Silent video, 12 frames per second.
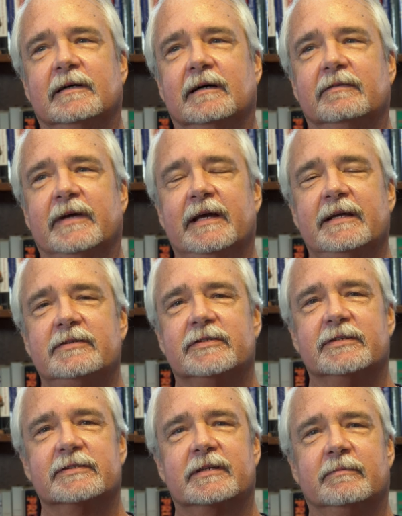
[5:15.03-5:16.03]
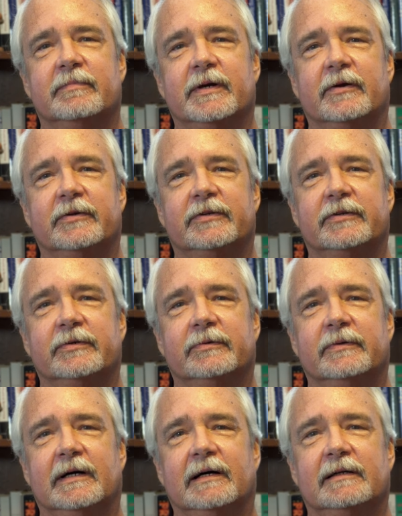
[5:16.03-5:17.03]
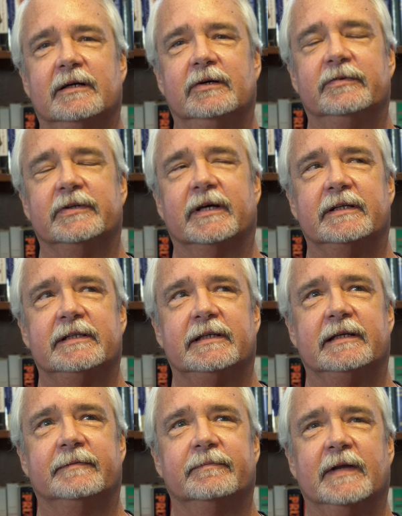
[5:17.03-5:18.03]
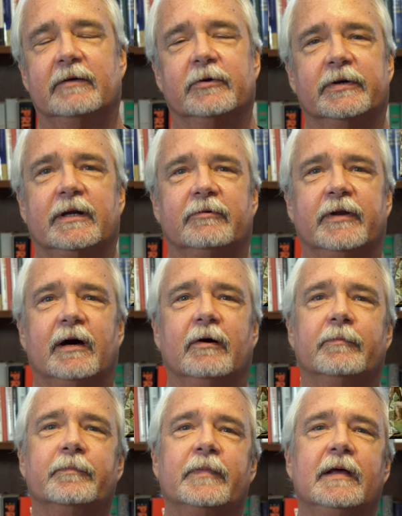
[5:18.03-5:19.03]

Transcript: of AIDS is compared to uh, COVID 19. I really don't know.